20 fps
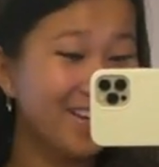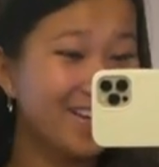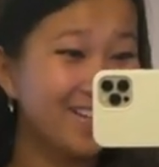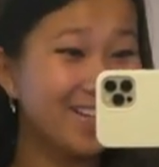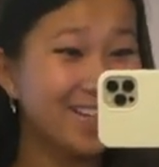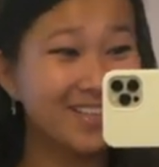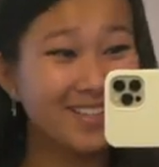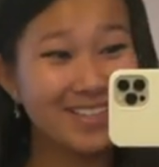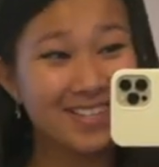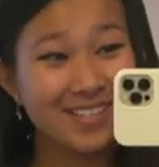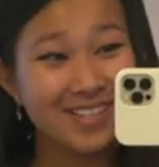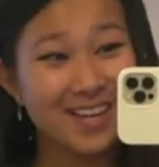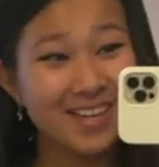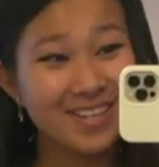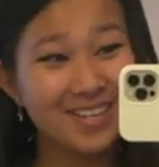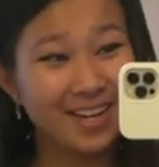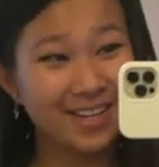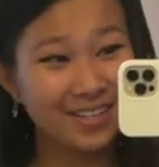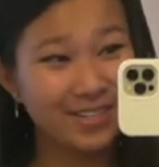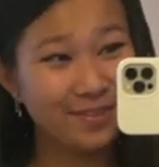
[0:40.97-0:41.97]
it is
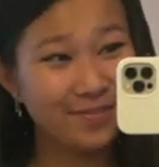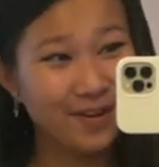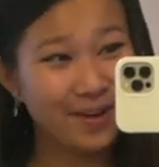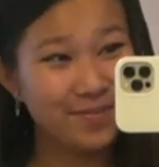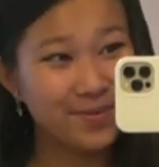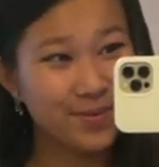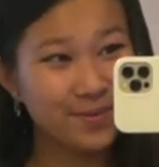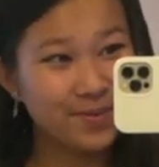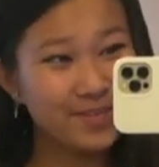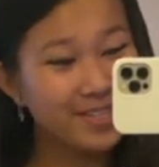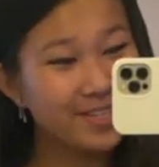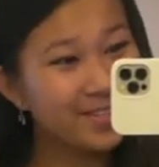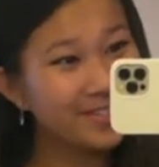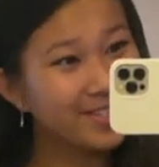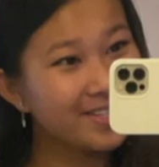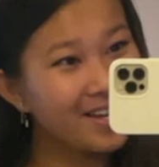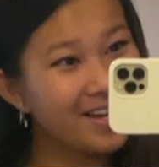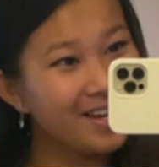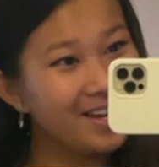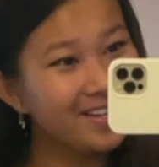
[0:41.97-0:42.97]
95 degrees
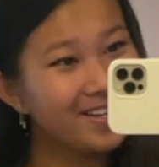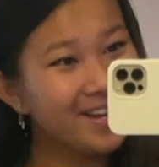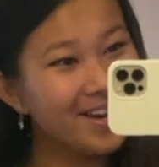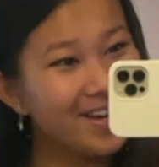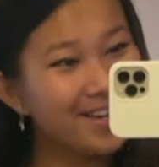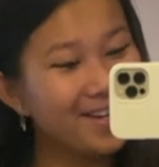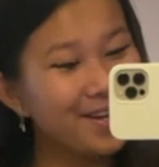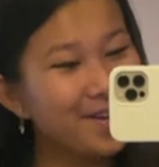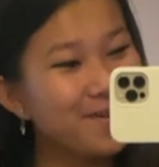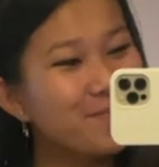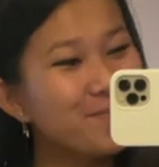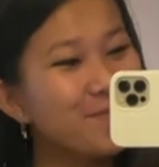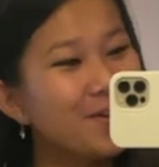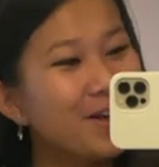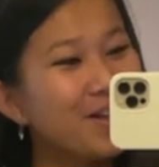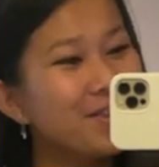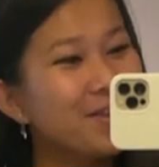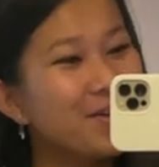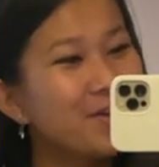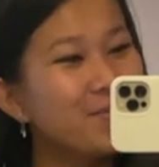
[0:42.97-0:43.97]
outside, and I am
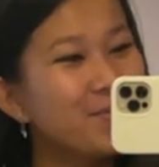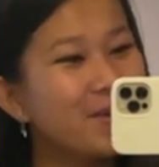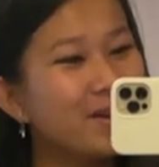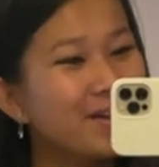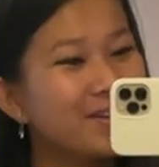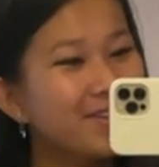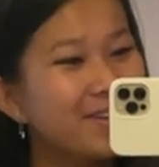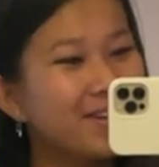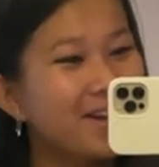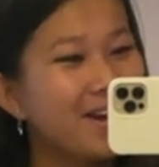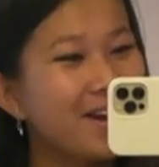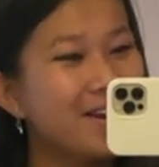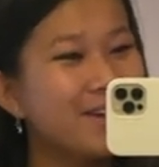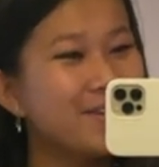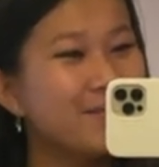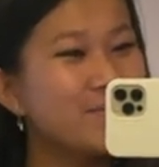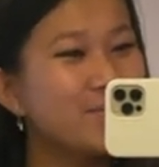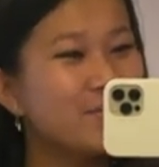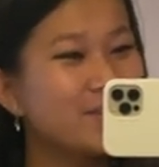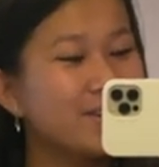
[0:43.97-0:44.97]
well aware that I
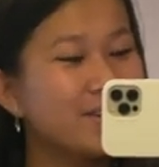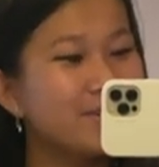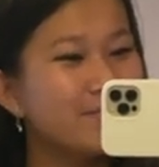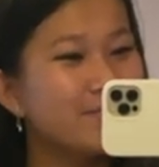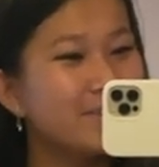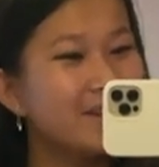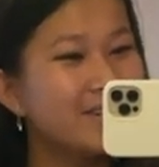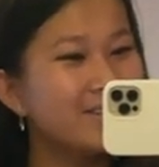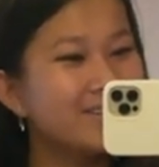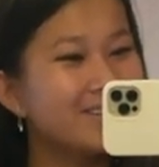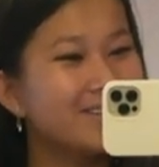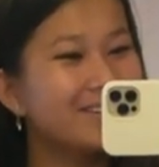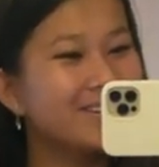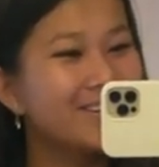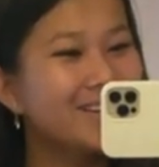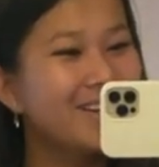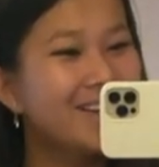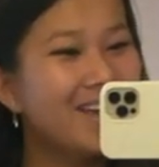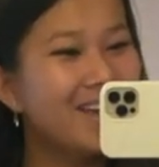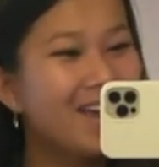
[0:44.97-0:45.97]
am wearing a blazer
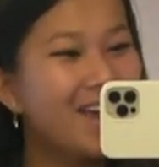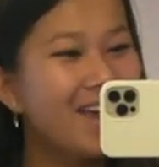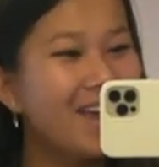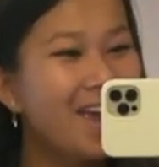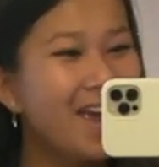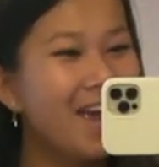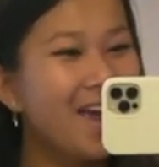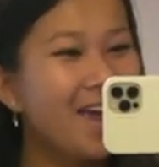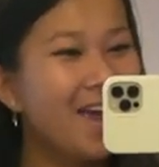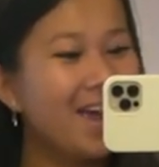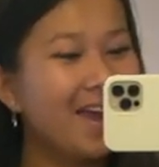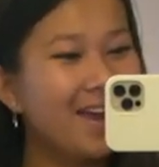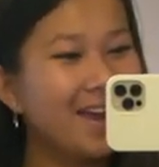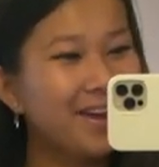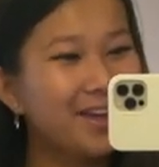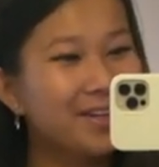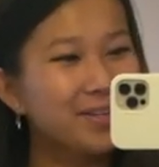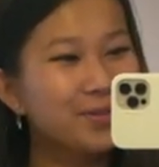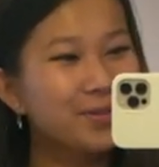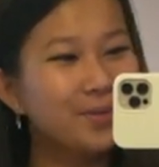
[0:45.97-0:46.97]

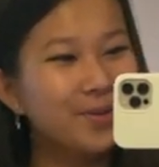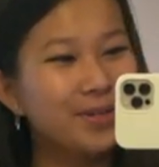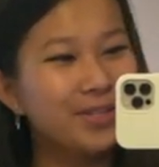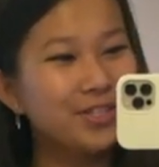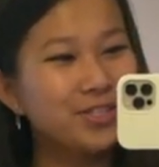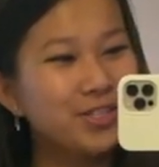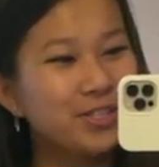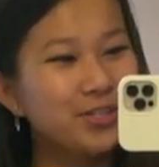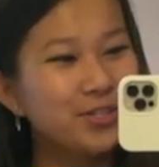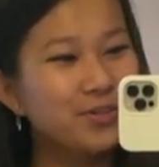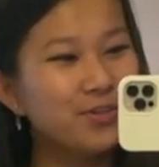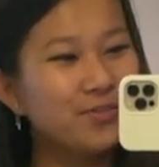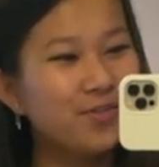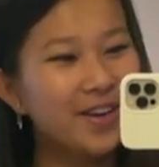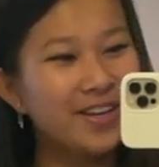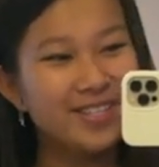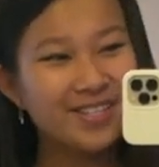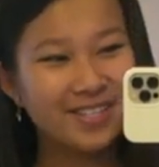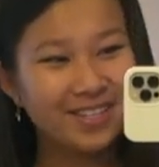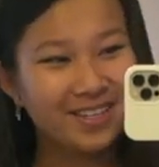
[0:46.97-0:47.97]
and going to
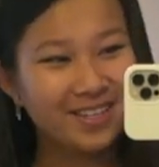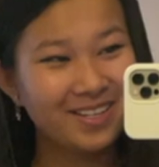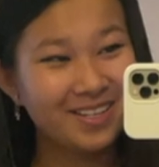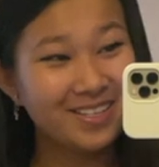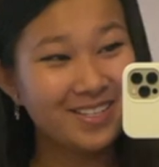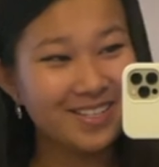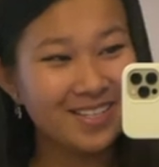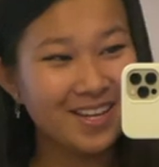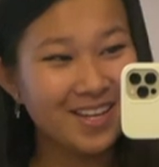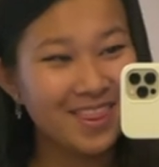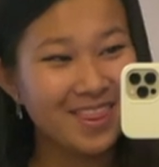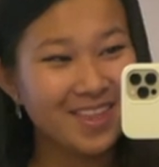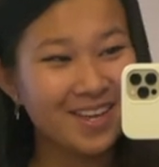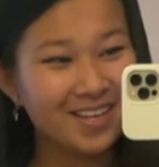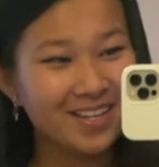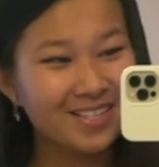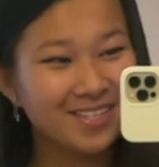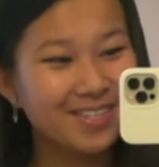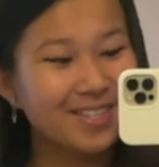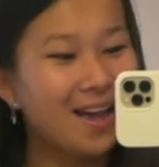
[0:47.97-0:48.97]
face the heat in
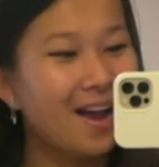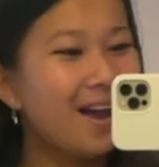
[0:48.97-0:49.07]
this.